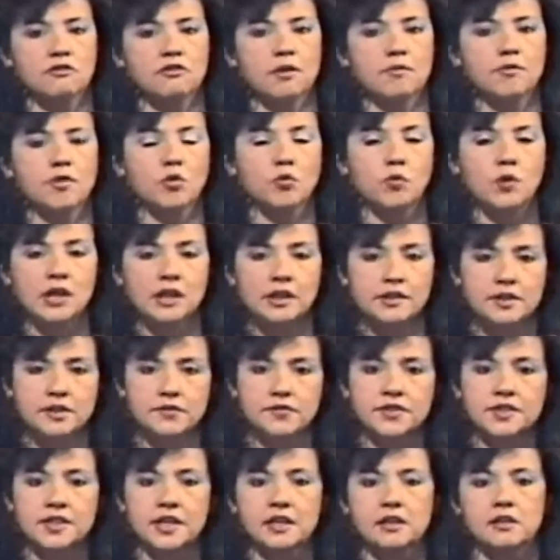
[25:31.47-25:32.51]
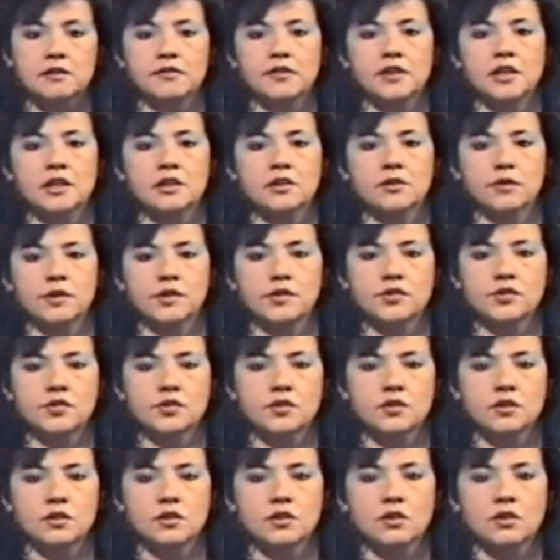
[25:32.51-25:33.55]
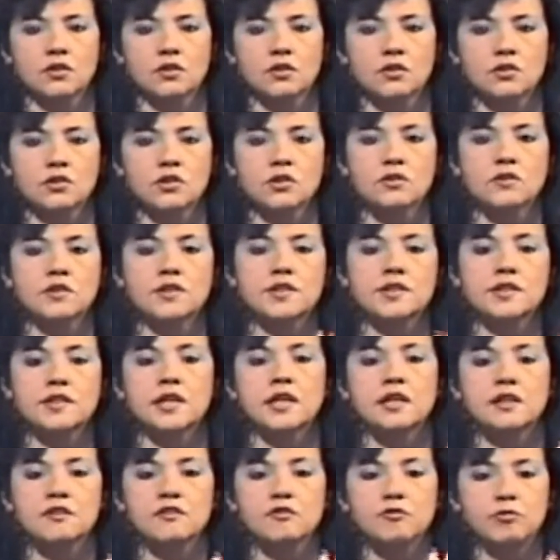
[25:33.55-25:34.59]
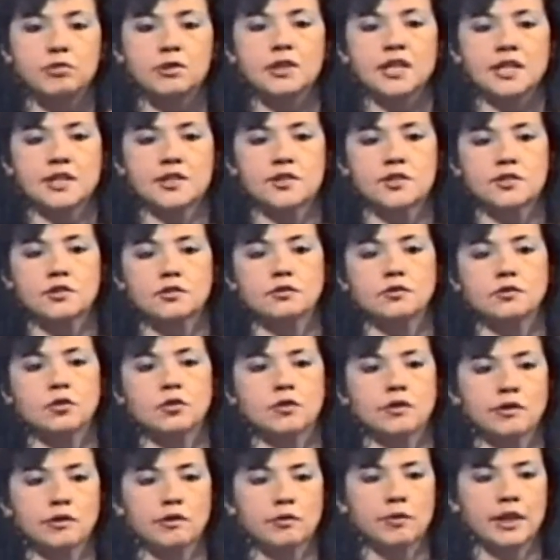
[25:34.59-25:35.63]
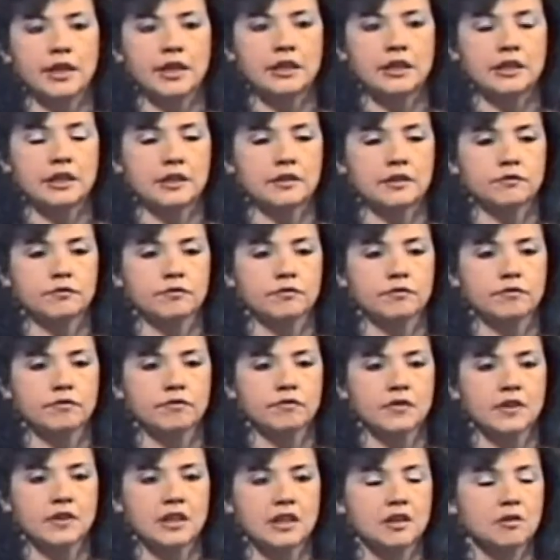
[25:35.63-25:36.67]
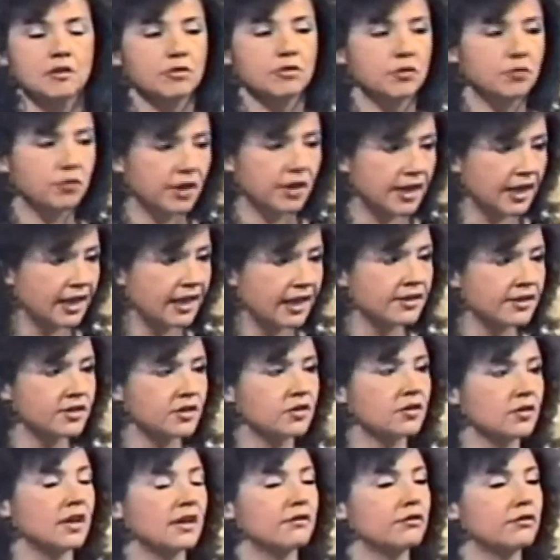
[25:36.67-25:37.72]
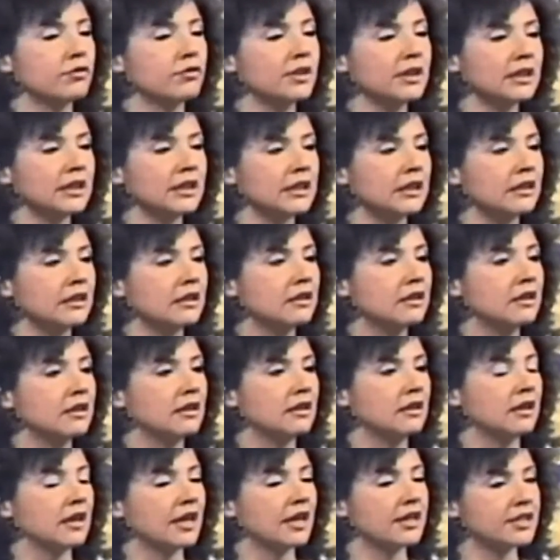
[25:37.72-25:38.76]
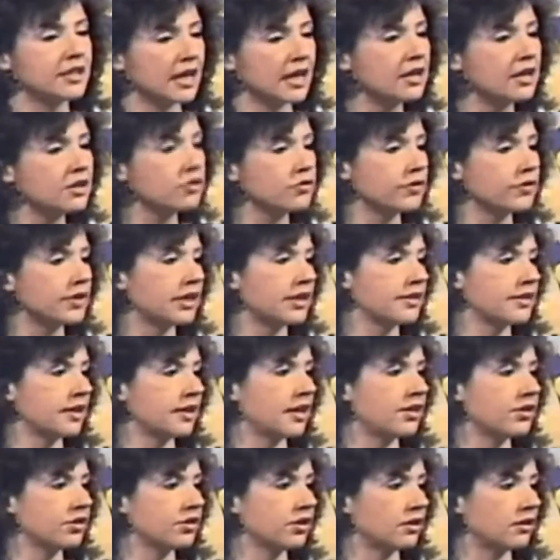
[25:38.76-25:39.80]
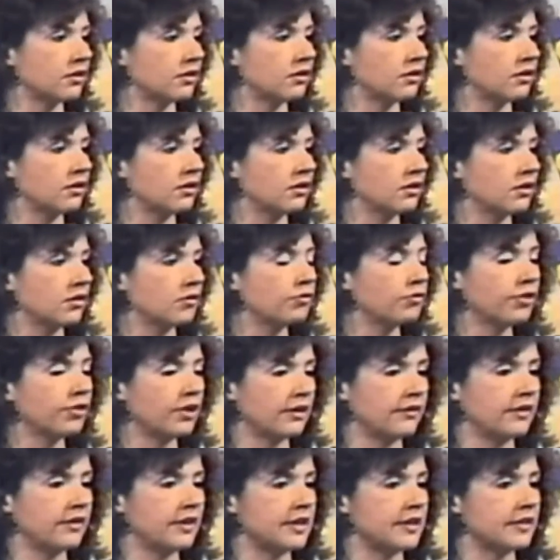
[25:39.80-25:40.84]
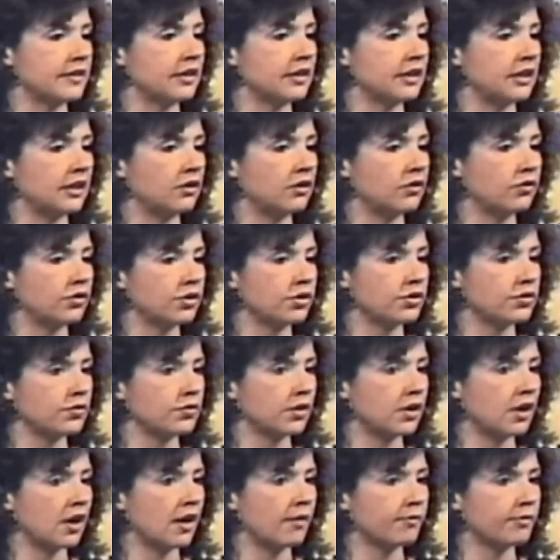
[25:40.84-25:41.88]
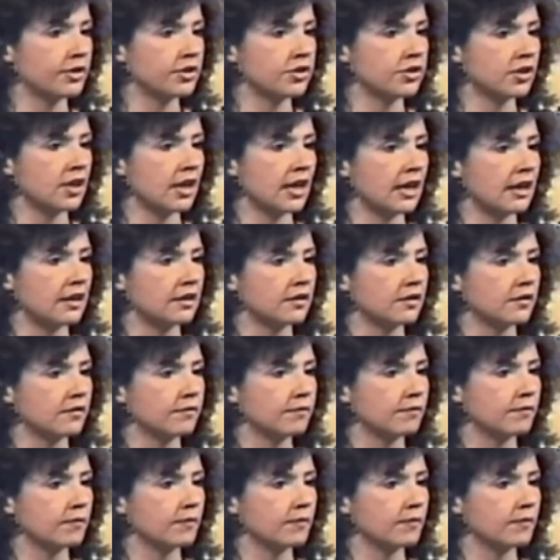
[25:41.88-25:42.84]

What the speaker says: from the relative state of ignorance to the state of bliss or awakening. But one has to have really attained realization previously in order to accomplish that.